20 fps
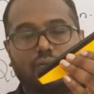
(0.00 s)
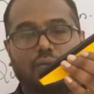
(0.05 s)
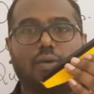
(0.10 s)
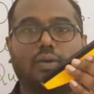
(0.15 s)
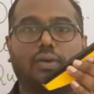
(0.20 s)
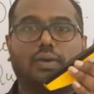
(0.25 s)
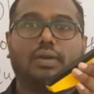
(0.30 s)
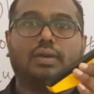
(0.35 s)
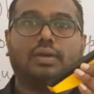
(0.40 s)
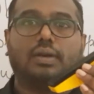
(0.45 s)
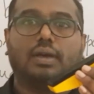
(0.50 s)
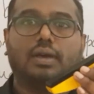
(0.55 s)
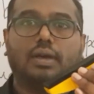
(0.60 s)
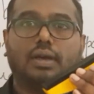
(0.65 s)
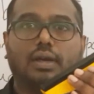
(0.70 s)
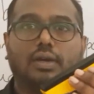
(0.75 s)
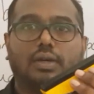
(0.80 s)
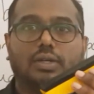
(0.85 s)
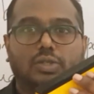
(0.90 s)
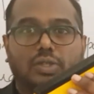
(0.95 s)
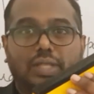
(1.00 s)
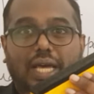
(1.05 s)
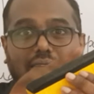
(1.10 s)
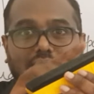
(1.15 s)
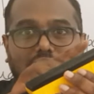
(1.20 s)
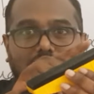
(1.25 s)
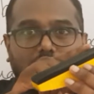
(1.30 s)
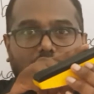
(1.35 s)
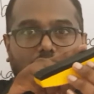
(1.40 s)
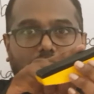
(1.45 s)
falling. So that
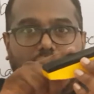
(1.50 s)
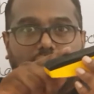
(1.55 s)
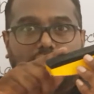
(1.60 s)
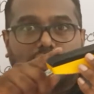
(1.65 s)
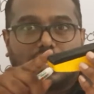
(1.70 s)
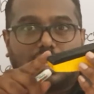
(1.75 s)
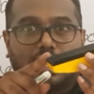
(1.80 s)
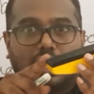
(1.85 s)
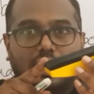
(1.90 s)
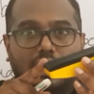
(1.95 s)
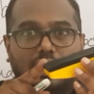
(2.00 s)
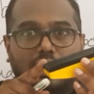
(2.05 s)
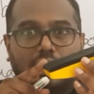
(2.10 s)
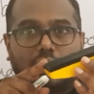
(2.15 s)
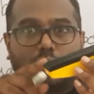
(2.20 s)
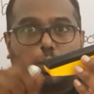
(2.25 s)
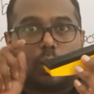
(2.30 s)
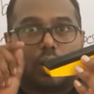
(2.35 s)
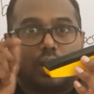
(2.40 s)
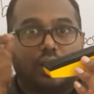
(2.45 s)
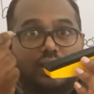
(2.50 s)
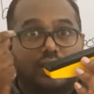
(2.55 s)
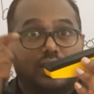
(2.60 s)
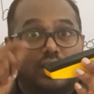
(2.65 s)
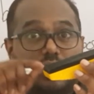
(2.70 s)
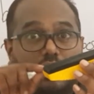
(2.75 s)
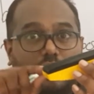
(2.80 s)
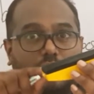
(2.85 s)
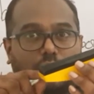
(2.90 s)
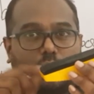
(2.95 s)
is your reasoning,
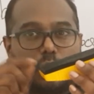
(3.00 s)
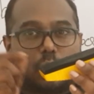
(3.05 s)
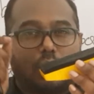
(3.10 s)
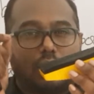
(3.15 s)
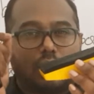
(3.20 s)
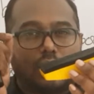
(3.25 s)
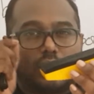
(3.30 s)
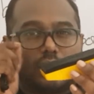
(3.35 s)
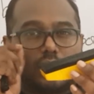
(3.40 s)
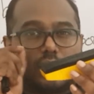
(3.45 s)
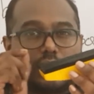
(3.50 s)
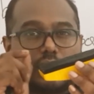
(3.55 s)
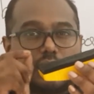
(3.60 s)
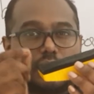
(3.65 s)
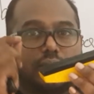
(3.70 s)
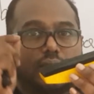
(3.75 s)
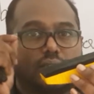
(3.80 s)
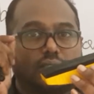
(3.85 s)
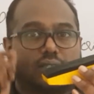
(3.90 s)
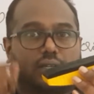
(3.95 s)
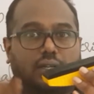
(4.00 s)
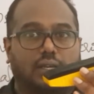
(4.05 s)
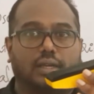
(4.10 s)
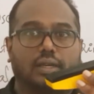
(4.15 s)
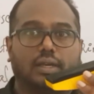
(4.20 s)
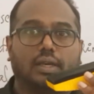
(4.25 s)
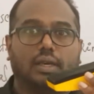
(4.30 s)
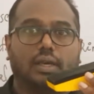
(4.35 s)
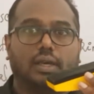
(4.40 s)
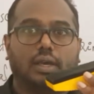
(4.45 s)
qualitative reasoning.
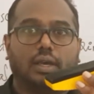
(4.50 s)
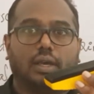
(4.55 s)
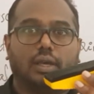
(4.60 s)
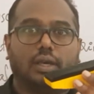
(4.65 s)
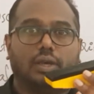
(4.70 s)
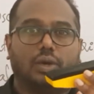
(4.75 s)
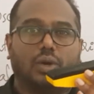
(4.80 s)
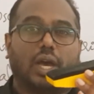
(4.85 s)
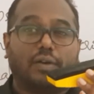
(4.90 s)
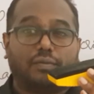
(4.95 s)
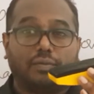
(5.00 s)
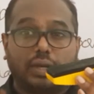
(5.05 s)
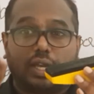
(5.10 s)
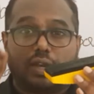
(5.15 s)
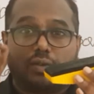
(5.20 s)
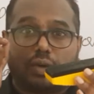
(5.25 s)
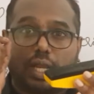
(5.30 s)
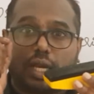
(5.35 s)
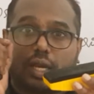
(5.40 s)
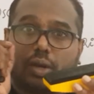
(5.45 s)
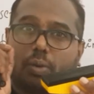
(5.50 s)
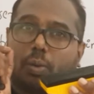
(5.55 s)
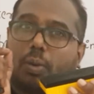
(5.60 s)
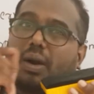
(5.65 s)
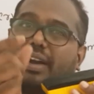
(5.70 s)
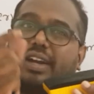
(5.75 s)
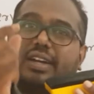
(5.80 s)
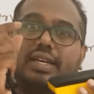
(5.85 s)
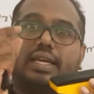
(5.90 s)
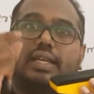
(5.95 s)
You have given a
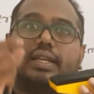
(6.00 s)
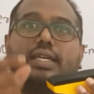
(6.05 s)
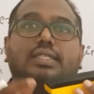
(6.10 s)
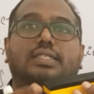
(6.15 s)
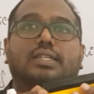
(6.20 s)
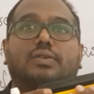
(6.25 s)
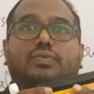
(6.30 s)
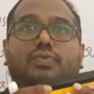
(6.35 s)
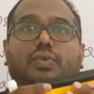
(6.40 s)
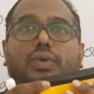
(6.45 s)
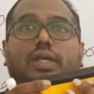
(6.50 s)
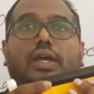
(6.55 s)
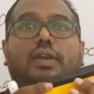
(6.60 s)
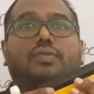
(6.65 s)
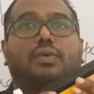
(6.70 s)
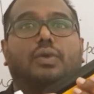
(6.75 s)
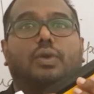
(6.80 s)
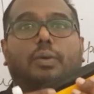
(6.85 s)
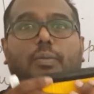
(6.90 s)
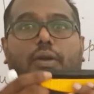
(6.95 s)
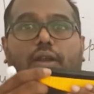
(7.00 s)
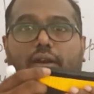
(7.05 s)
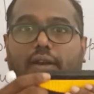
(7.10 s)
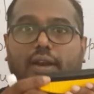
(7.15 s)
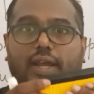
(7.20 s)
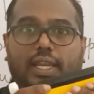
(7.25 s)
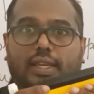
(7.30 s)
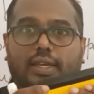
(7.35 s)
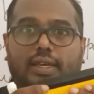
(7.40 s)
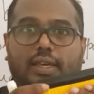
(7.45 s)
quality reason for that phenomenon,
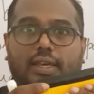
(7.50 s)
right?